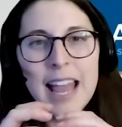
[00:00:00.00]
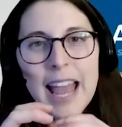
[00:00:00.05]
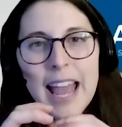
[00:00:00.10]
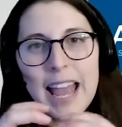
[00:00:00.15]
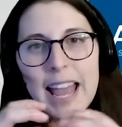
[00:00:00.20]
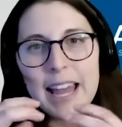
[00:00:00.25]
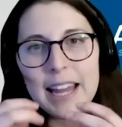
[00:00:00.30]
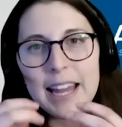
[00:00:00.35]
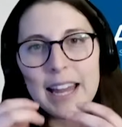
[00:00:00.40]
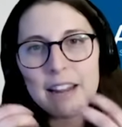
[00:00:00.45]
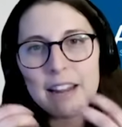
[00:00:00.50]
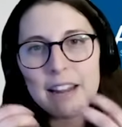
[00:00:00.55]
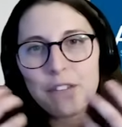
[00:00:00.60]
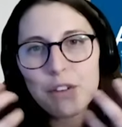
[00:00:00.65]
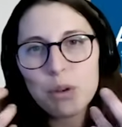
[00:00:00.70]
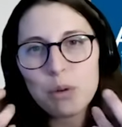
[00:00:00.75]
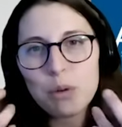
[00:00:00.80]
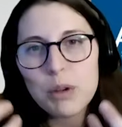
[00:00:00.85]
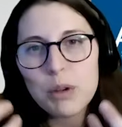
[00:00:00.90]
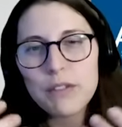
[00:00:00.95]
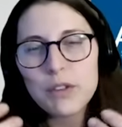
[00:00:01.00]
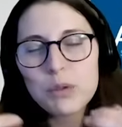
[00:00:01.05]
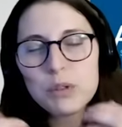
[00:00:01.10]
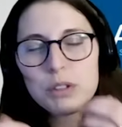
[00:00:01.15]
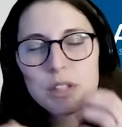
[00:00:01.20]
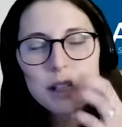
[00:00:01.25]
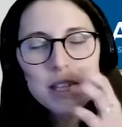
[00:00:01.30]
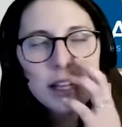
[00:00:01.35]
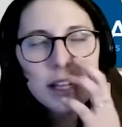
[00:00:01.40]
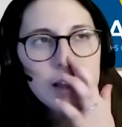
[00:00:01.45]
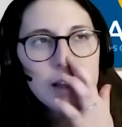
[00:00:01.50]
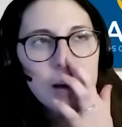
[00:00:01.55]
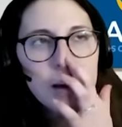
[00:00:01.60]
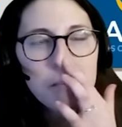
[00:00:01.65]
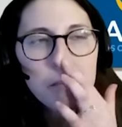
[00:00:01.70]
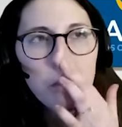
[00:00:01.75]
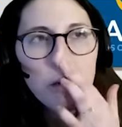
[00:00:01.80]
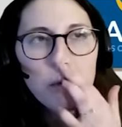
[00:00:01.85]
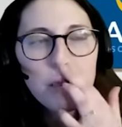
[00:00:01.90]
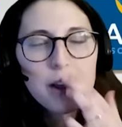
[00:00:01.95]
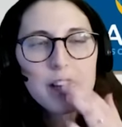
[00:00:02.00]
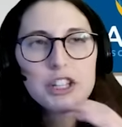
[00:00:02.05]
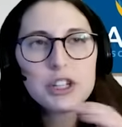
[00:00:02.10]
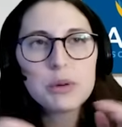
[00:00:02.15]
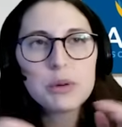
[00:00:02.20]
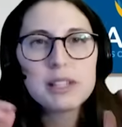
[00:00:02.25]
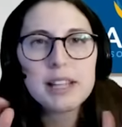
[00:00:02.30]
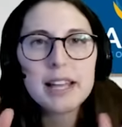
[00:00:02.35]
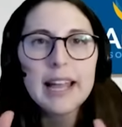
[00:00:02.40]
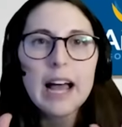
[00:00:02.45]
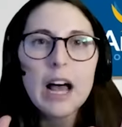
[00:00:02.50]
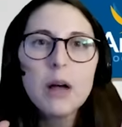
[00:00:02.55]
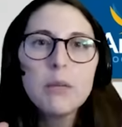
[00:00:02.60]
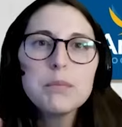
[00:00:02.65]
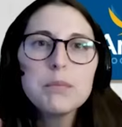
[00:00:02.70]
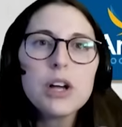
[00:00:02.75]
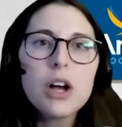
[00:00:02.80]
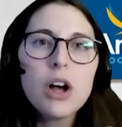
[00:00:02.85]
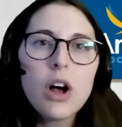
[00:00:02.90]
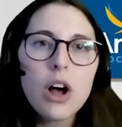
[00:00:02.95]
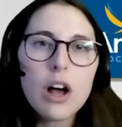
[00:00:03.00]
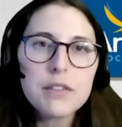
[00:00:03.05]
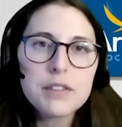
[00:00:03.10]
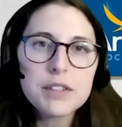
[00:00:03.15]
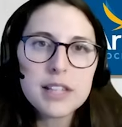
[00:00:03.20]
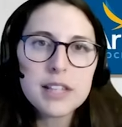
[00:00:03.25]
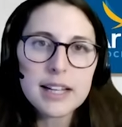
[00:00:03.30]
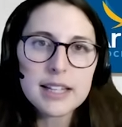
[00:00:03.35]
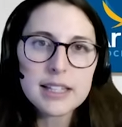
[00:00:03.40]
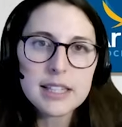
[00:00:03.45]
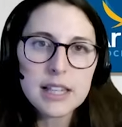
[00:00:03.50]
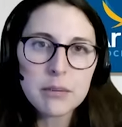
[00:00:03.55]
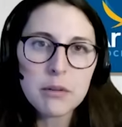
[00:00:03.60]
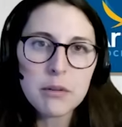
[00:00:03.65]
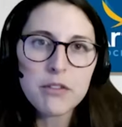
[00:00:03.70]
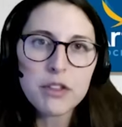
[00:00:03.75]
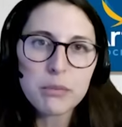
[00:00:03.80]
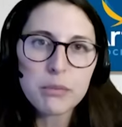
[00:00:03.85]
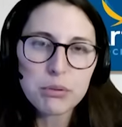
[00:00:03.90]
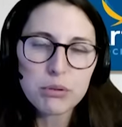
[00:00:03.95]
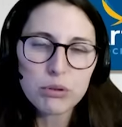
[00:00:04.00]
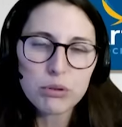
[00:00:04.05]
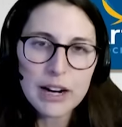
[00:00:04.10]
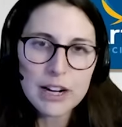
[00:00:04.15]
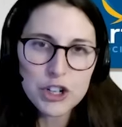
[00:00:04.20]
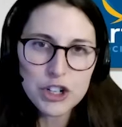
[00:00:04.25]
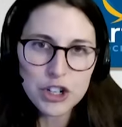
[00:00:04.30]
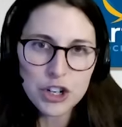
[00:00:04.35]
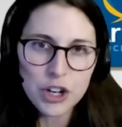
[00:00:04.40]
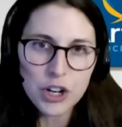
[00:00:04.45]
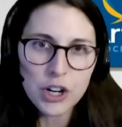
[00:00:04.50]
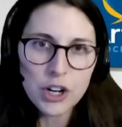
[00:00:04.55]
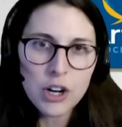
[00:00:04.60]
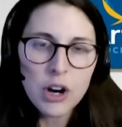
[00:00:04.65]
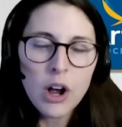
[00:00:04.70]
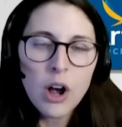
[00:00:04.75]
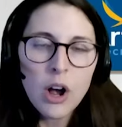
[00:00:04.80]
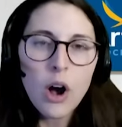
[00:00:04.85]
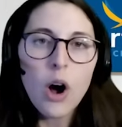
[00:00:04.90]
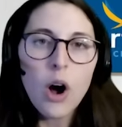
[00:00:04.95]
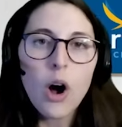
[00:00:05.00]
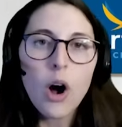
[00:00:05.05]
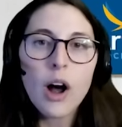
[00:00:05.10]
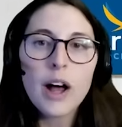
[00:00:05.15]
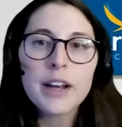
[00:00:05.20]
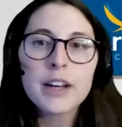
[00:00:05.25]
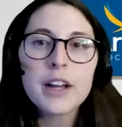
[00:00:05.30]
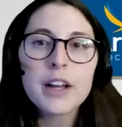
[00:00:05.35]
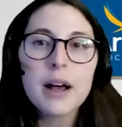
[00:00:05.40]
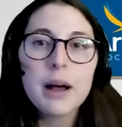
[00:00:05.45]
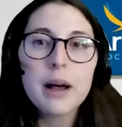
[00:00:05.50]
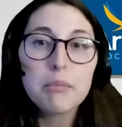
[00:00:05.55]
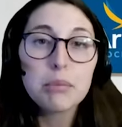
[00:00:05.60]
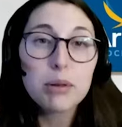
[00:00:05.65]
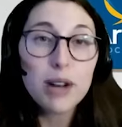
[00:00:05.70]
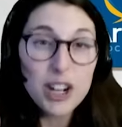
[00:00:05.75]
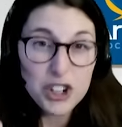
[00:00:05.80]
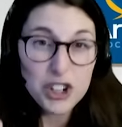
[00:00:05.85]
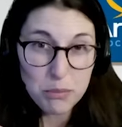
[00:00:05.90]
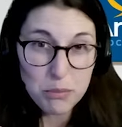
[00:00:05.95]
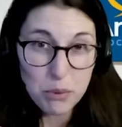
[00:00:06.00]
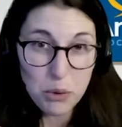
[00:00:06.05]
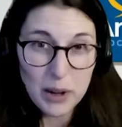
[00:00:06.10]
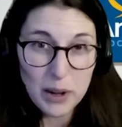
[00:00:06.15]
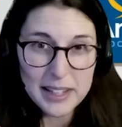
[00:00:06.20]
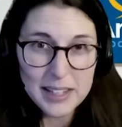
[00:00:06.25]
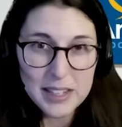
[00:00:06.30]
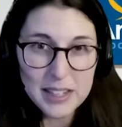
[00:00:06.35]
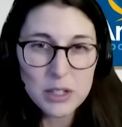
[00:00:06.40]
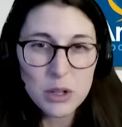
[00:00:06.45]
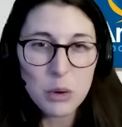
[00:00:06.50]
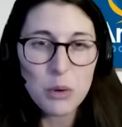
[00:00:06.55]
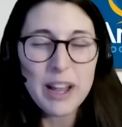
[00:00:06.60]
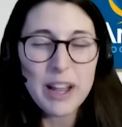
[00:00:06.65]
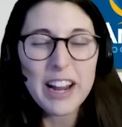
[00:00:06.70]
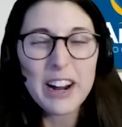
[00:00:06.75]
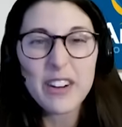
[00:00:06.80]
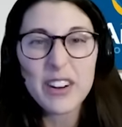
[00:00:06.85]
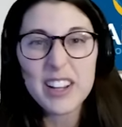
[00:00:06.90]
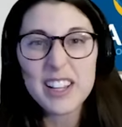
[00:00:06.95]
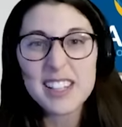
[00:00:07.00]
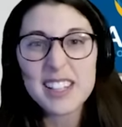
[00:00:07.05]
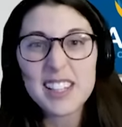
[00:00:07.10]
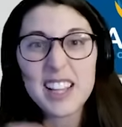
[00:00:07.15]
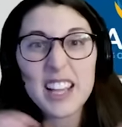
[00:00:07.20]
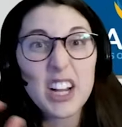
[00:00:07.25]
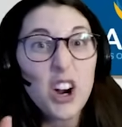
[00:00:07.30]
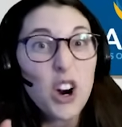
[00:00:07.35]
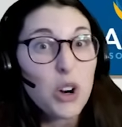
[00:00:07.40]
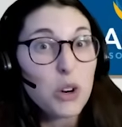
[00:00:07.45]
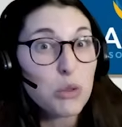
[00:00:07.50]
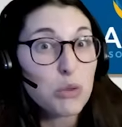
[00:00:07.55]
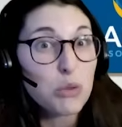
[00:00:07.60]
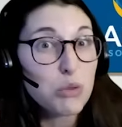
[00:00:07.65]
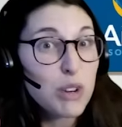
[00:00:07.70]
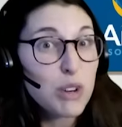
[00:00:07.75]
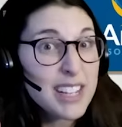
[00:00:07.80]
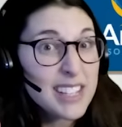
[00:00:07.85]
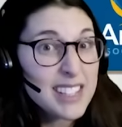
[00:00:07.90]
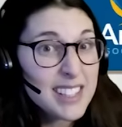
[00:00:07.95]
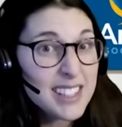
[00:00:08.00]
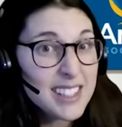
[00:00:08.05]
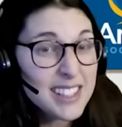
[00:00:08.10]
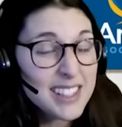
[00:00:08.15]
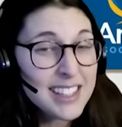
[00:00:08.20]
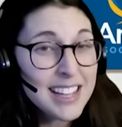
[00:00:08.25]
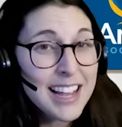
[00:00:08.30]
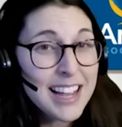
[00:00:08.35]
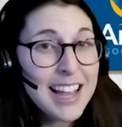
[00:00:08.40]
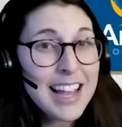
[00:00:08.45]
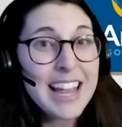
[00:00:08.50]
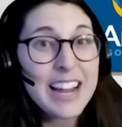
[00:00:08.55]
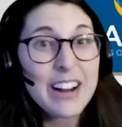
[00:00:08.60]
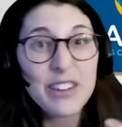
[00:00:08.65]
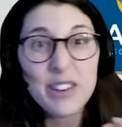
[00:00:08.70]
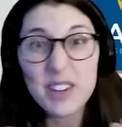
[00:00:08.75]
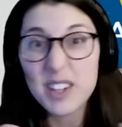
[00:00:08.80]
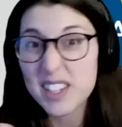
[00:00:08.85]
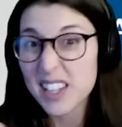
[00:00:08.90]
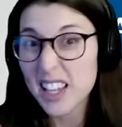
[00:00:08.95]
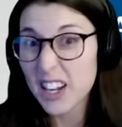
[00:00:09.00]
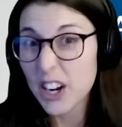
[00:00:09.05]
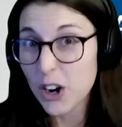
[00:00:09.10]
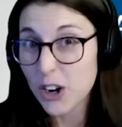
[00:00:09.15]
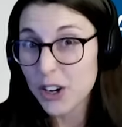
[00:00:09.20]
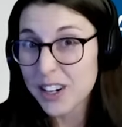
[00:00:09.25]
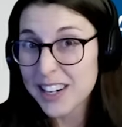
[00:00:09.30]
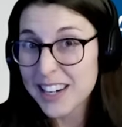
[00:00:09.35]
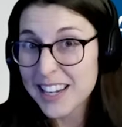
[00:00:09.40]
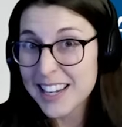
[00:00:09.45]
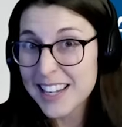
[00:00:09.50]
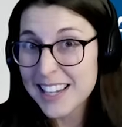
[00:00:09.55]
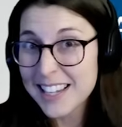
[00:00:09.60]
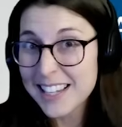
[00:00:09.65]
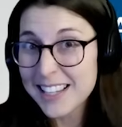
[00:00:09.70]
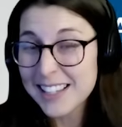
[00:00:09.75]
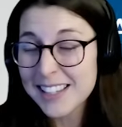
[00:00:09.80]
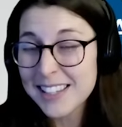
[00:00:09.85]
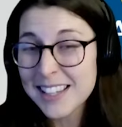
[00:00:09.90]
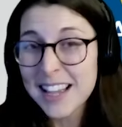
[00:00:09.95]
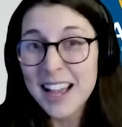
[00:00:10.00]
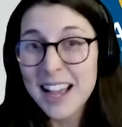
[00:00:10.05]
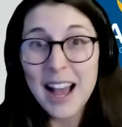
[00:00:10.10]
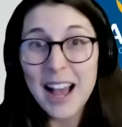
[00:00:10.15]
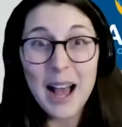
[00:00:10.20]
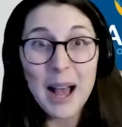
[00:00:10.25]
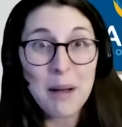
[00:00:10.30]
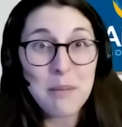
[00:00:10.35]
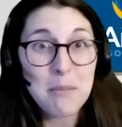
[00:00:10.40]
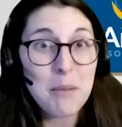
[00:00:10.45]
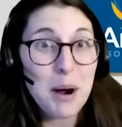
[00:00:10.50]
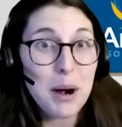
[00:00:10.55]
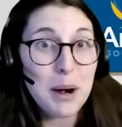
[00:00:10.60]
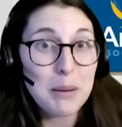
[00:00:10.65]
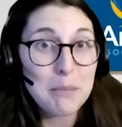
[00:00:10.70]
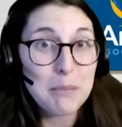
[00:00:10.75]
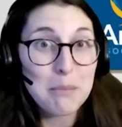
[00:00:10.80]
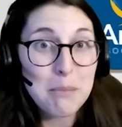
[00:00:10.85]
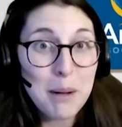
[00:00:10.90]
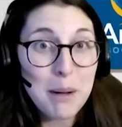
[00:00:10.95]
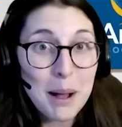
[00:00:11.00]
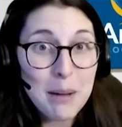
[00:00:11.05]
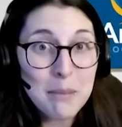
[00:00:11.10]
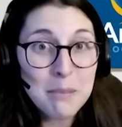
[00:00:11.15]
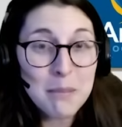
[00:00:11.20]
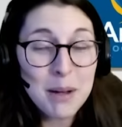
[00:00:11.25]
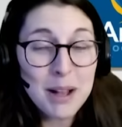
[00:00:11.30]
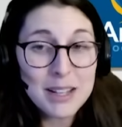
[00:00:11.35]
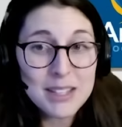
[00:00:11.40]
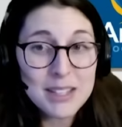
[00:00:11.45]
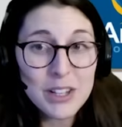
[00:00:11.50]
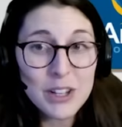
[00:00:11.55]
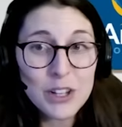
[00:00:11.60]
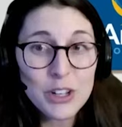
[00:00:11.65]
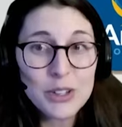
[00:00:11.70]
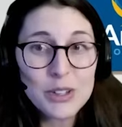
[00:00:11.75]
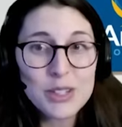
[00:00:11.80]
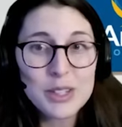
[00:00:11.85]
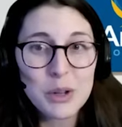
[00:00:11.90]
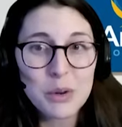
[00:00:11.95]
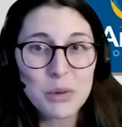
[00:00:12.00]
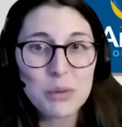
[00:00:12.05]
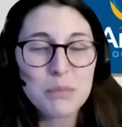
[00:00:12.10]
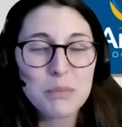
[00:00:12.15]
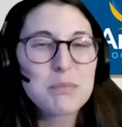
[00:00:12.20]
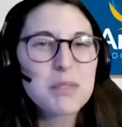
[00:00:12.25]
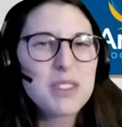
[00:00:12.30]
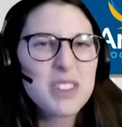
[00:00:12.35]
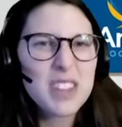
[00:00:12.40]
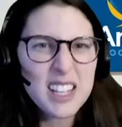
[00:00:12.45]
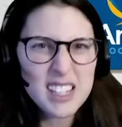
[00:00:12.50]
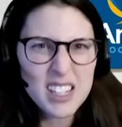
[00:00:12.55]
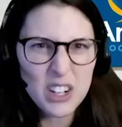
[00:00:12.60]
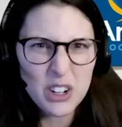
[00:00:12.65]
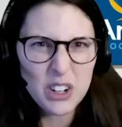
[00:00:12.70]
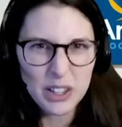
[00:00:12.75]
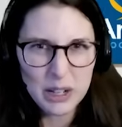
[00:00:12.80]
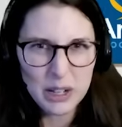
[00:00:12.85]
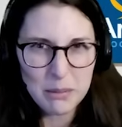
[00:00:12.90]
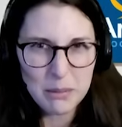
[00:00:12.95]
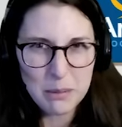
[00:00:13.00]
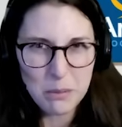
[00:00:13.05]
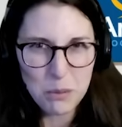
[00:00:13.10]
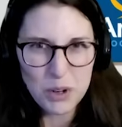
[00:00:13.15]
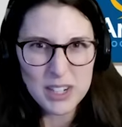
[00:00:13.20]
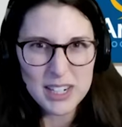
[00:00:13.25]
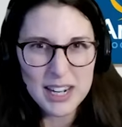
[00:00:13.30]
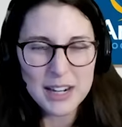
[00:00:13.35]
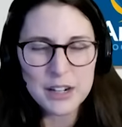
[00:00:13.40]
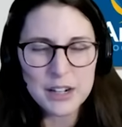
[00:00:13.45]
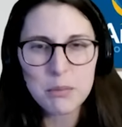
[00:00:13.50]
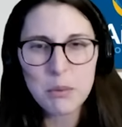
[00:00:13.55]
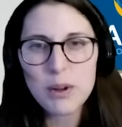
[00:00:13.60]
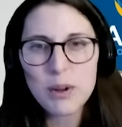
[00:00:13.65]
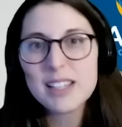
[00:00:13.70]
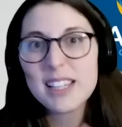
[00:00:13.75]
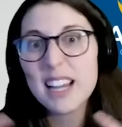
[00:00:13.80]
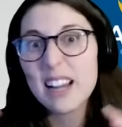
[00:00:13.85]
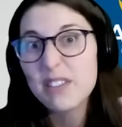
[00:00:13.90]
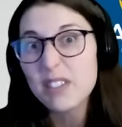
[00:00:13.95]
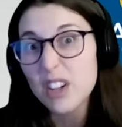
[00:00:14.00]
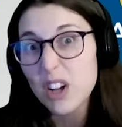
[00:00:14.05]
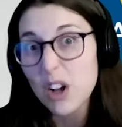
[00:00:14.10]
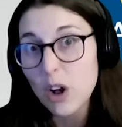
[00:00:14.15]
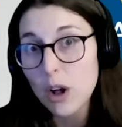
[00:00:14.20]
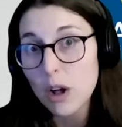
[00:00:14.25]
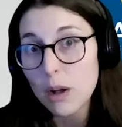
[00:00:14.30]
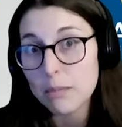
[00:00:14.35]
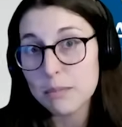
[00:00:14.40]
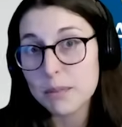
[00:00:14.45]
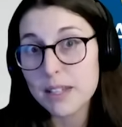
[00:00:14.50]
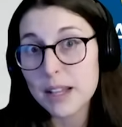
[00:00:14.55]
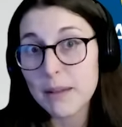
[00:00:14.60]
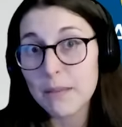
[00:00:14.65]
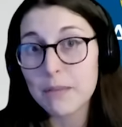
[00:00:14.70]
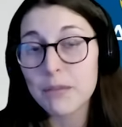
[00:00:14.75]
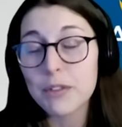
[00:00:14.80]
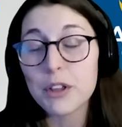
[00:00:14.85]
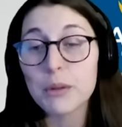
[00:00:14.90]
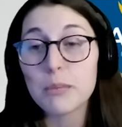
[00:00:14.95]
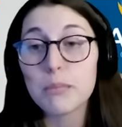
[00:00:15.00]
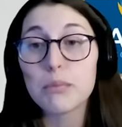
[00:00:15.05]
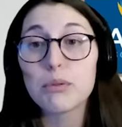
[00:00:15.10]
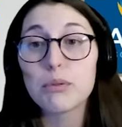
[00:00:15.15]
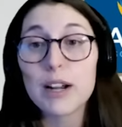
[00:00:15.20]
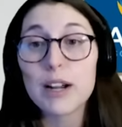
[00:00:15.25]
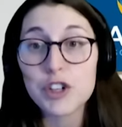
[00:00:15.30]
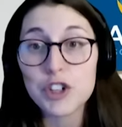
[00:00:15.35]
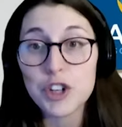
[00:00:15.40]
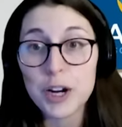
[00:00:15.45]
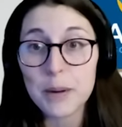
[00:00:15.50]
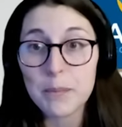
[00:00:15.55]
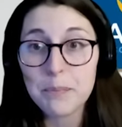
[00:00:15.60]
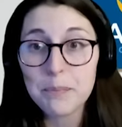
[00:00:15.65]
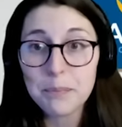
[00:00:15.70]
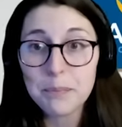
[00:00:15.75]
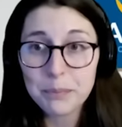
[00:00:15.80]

And if you see them, what they do is they help to offset some of the pressure on pressure points. So areas like our wrists, areas like our knees, our bum muscles. So things that are a little bit more tender points, they have to offset the pressure.